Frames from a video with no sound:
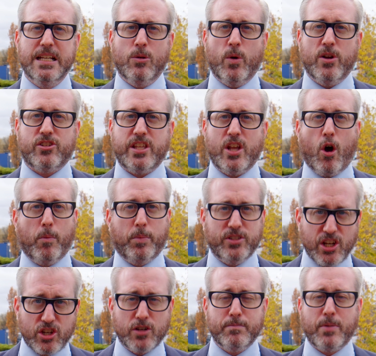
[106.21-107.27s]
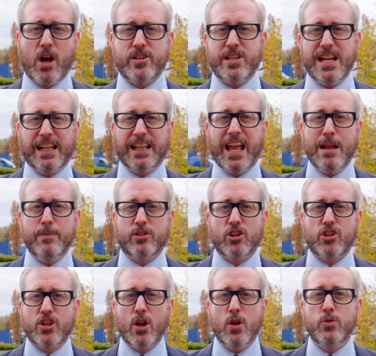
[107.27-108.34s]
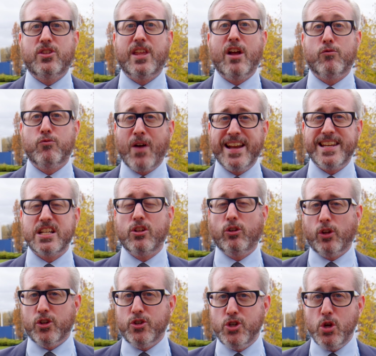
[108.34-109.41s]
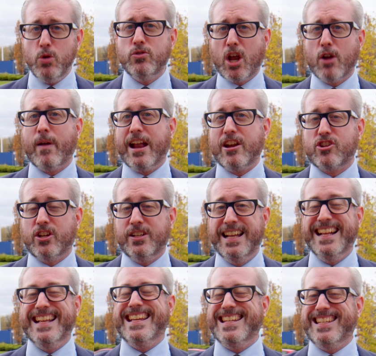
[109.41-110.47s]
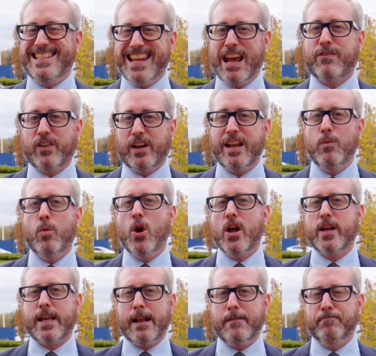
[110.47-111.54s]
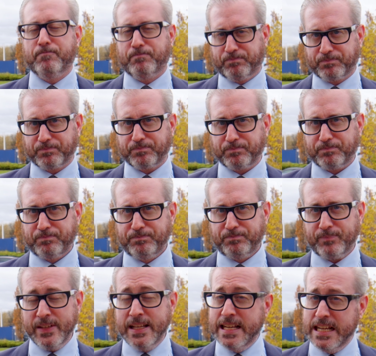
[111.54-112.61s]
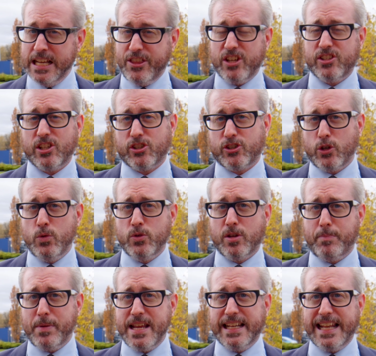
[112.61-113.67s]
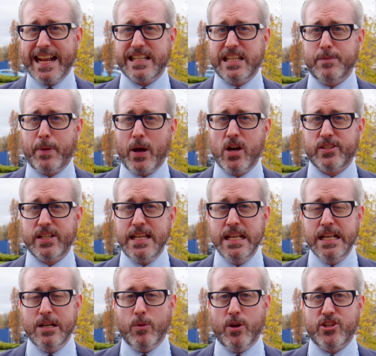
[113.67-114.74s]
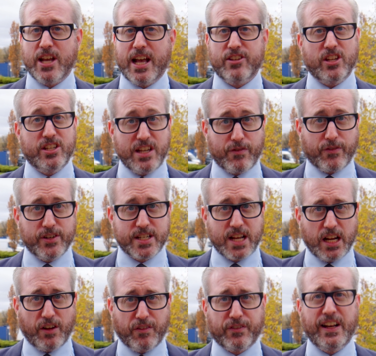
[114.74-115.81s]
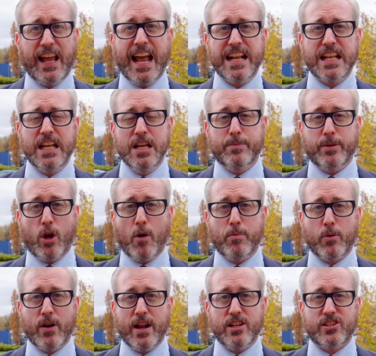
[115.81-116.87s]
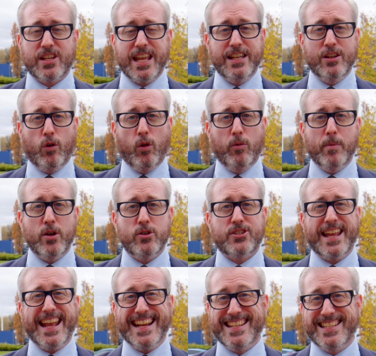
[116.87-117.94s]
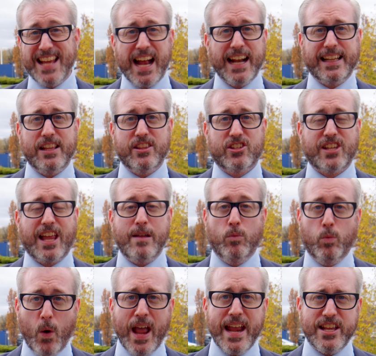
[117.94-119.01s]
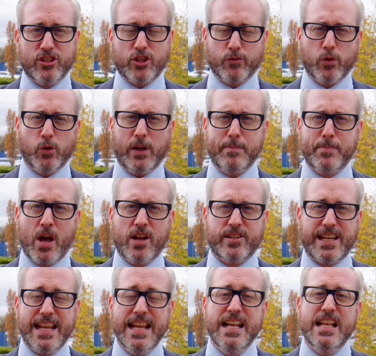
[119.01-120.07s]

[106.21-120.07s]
which the opposition party claims shows their radical new direction is definitely working. This soon-to-be elected party, which has a different colour flag but operates in almost exactly the same way as the ruling party,